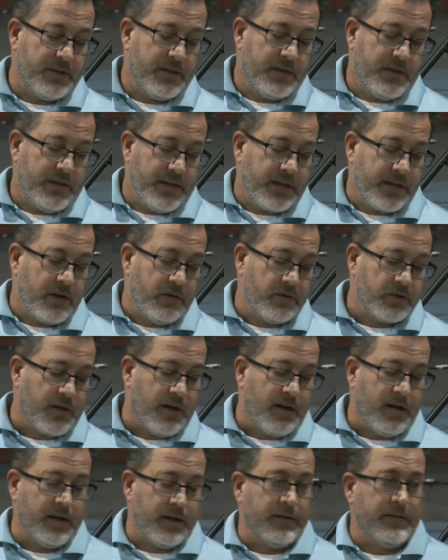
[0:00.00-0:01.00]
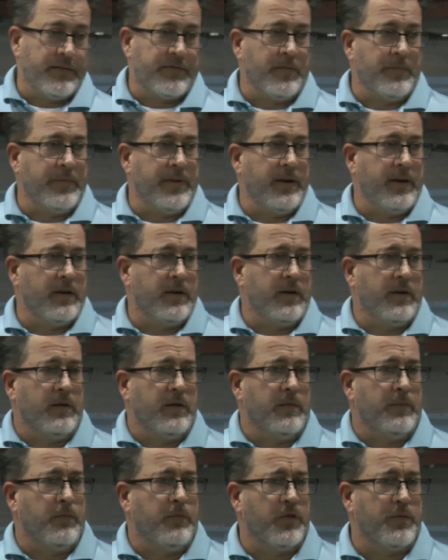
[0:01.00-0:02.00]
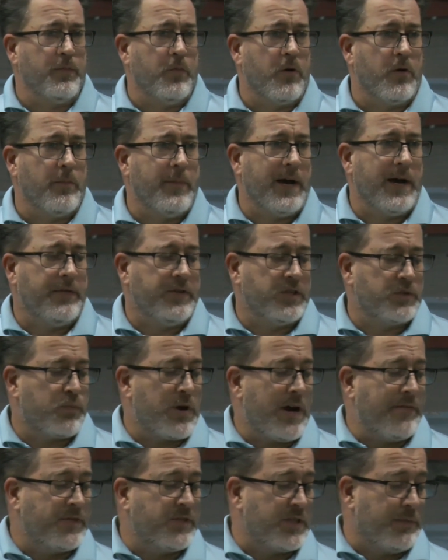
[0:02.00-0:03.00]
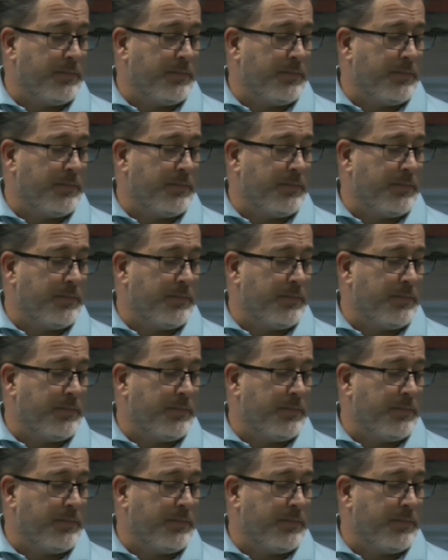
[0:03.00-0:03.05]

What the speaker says: And he goes on from there with more about this prophecy.